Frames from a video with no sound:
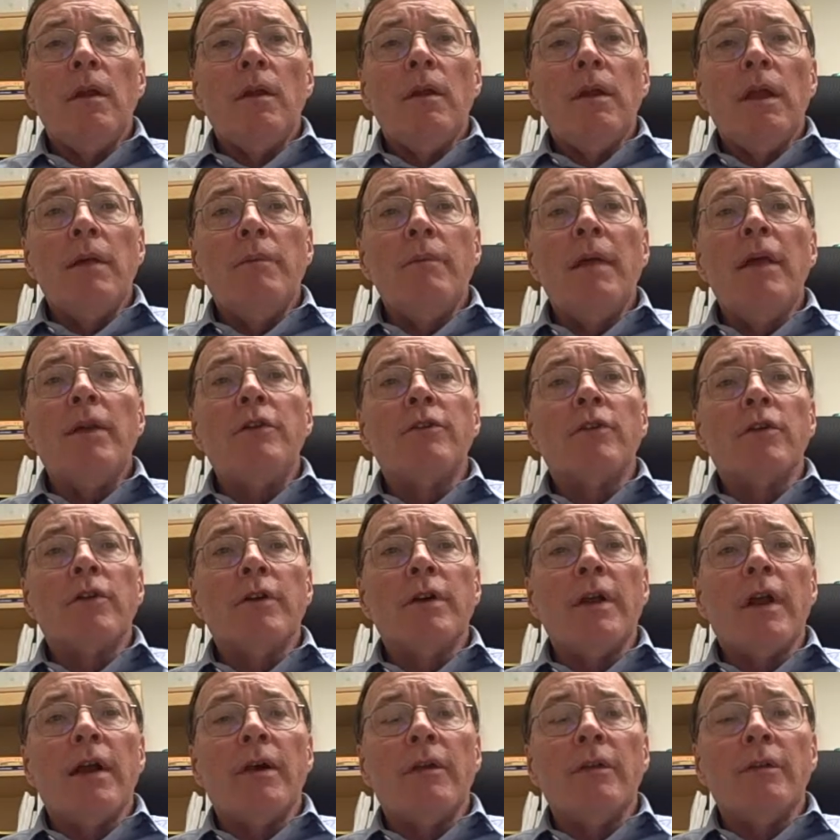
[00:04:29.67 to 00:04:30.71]
It may
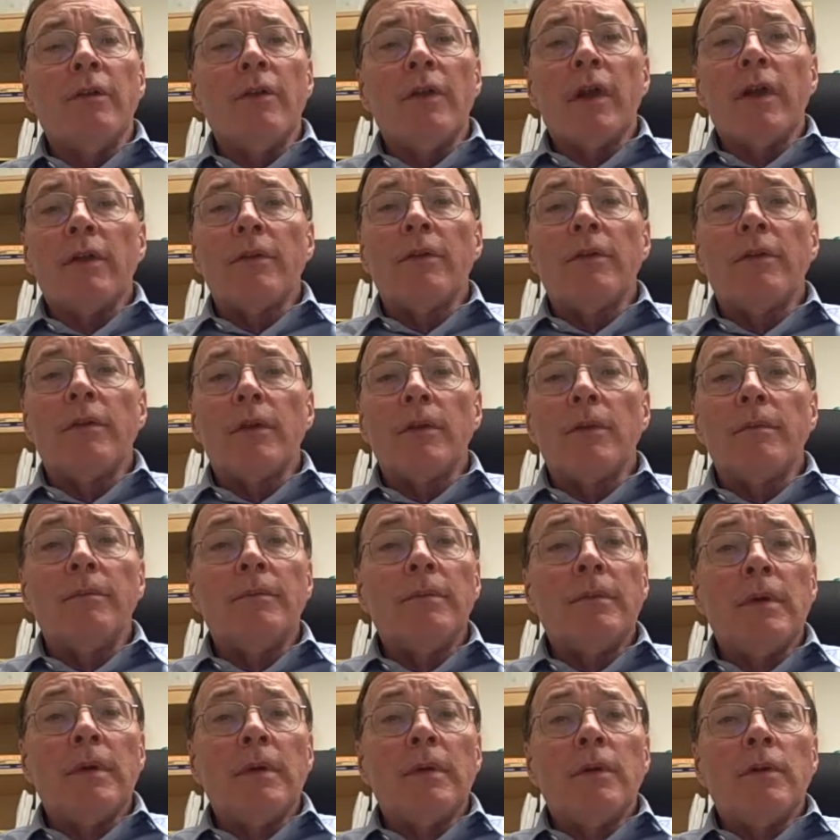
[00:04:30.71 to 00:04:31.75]
turn out that
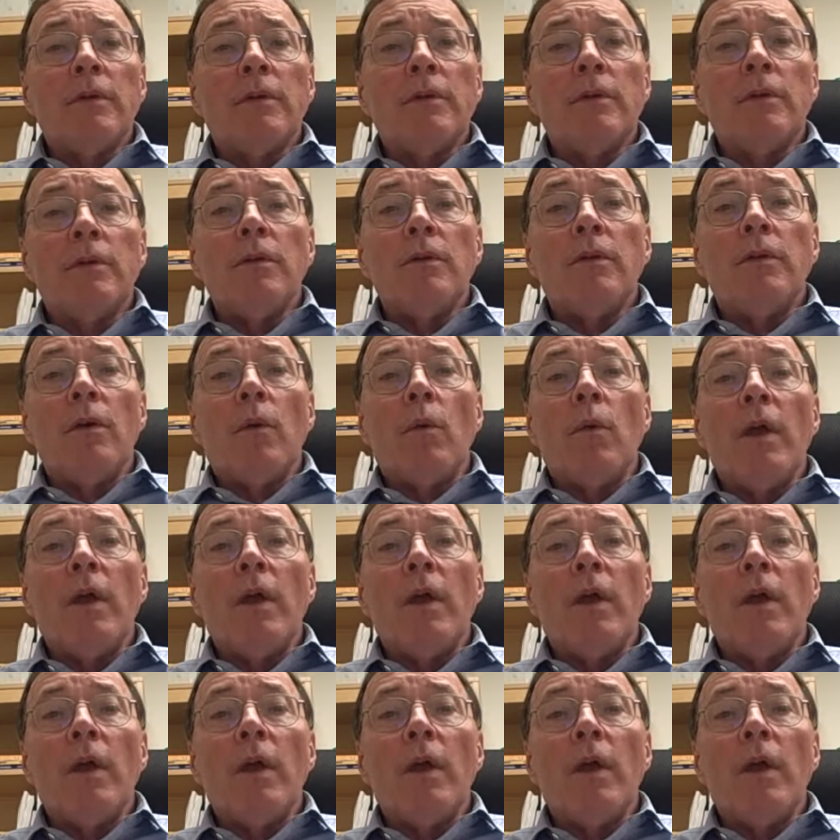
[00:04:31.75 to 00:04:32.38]
the